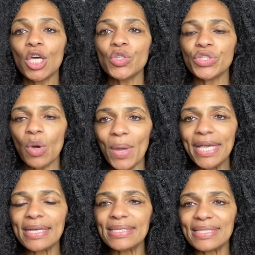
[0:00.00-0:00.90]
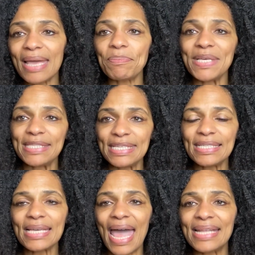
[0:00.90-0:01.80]
So we can say
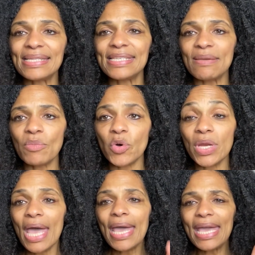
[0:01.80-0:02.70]
petite and timoun.